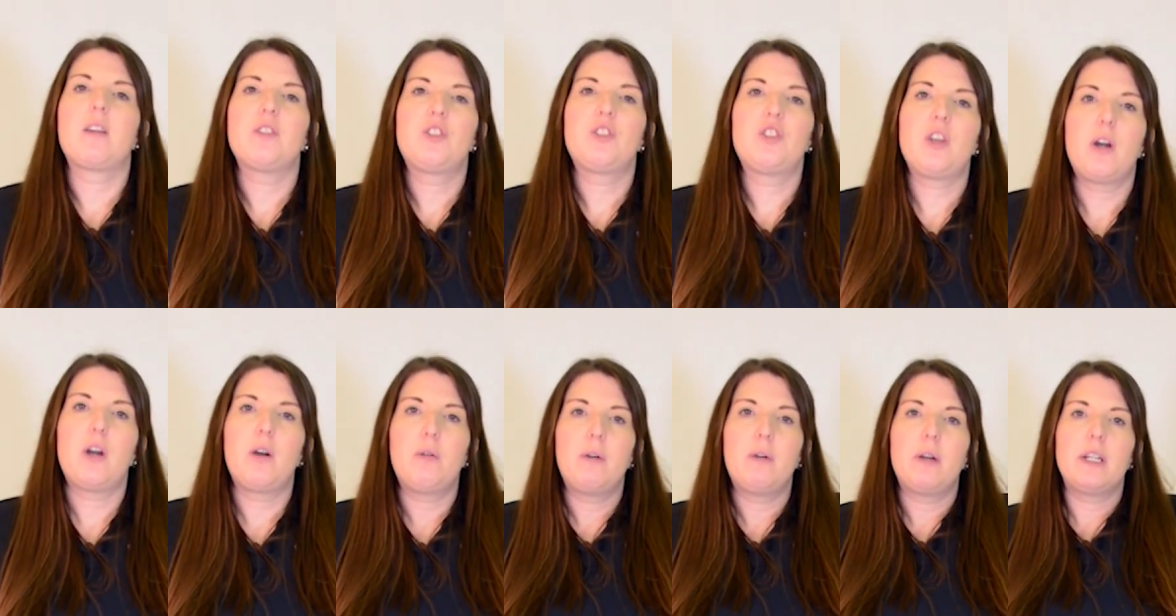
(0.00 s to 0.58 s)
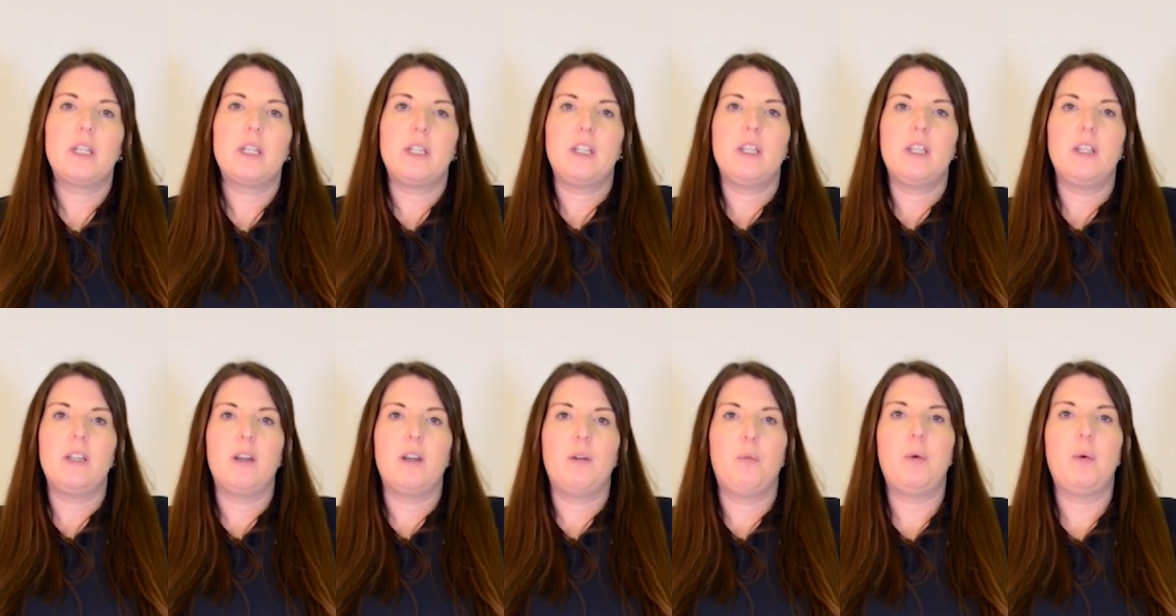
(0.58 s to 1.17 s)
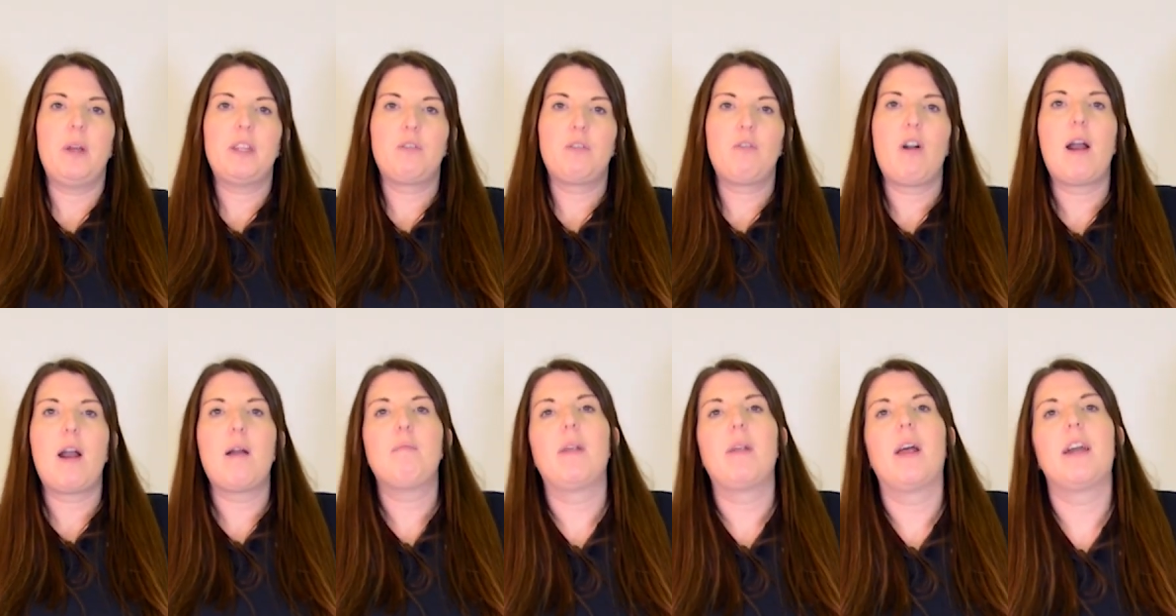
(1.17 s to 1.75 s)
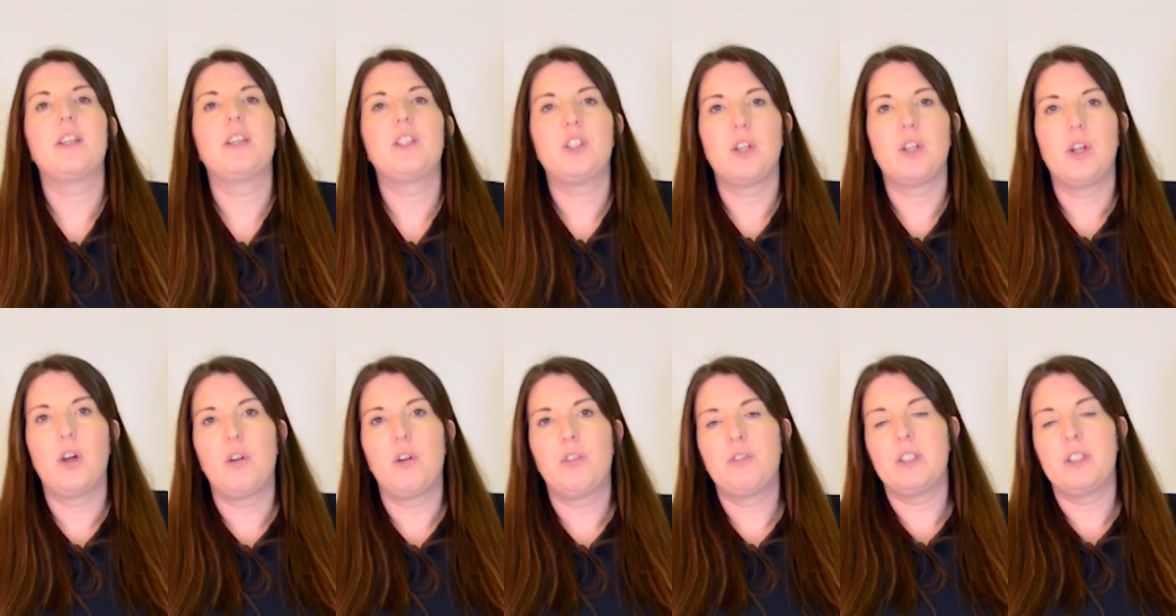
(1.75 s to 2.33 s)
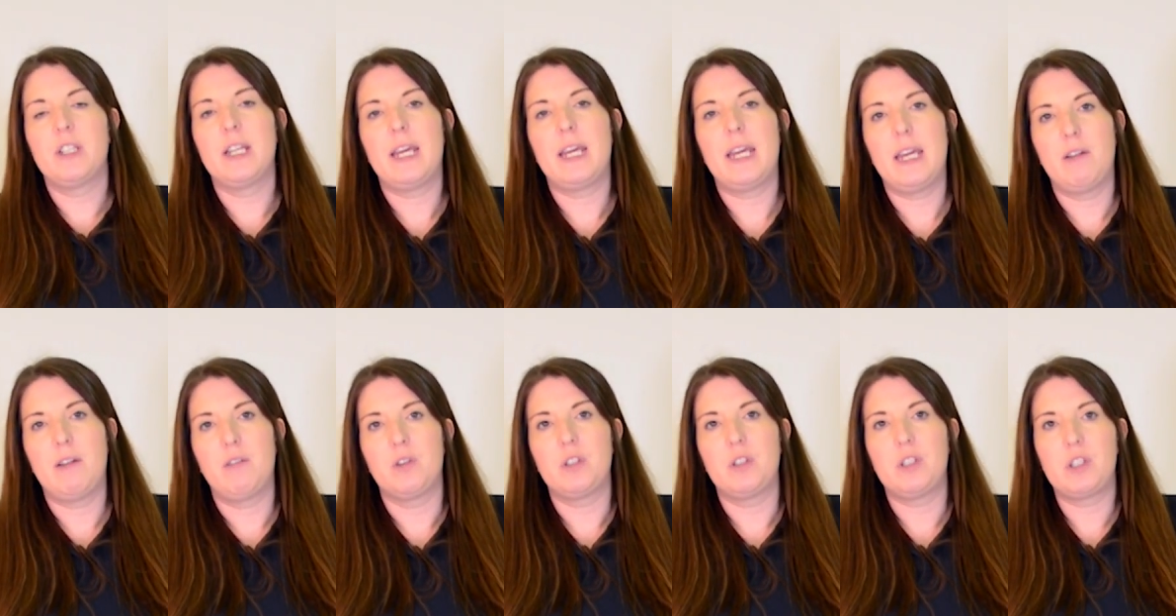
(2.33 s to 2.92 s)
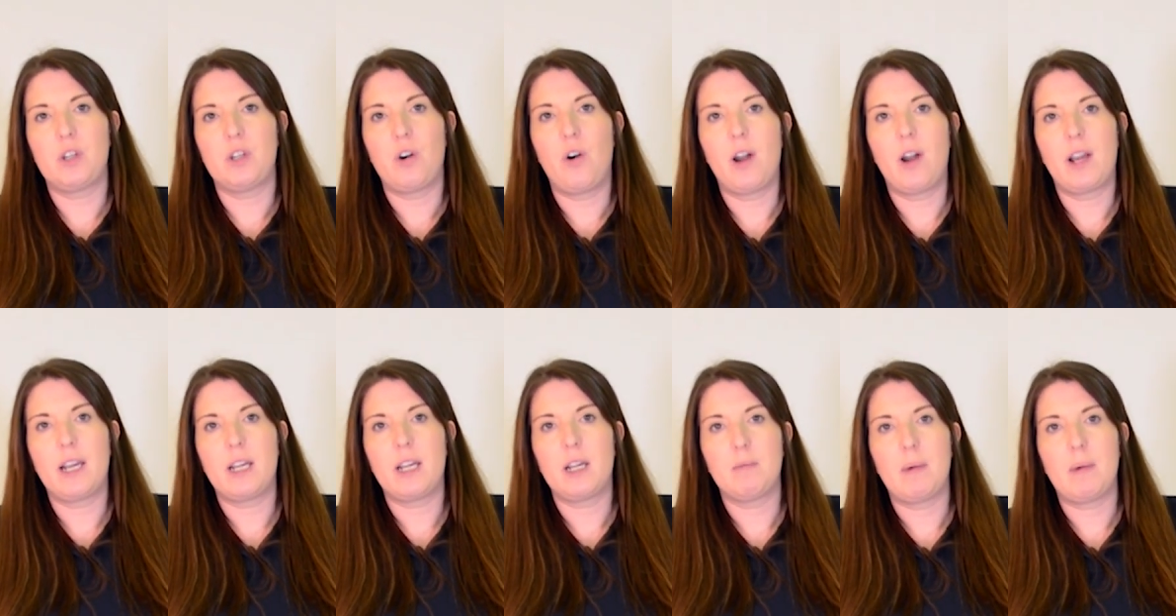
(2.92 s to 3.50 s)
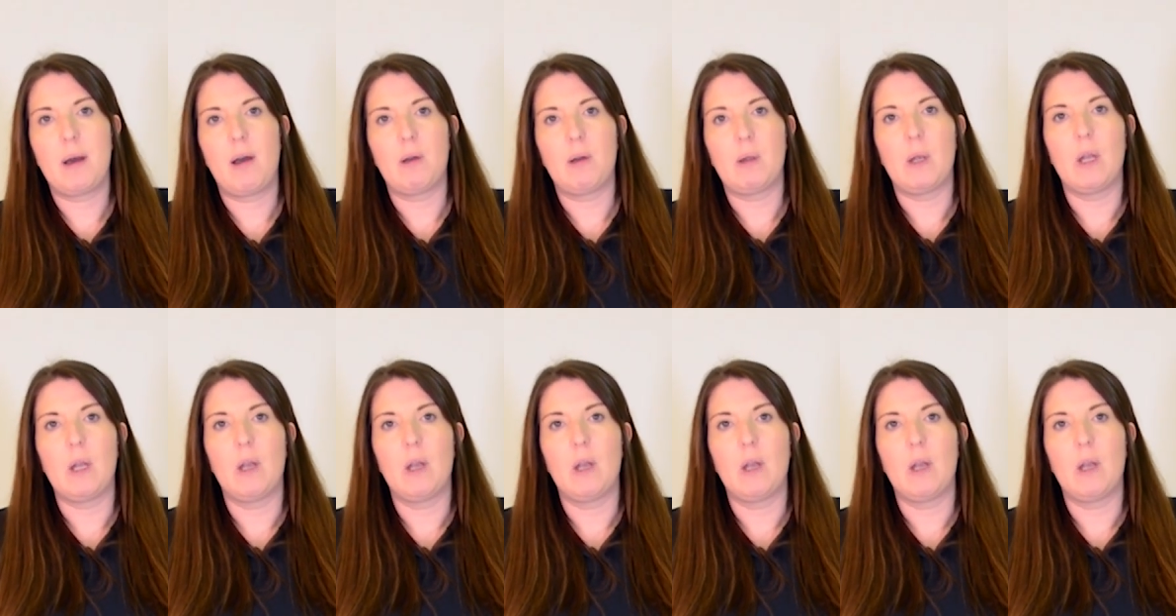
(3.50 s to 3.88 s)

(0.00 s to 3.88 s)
So with crime lights, you'll often hear us talking about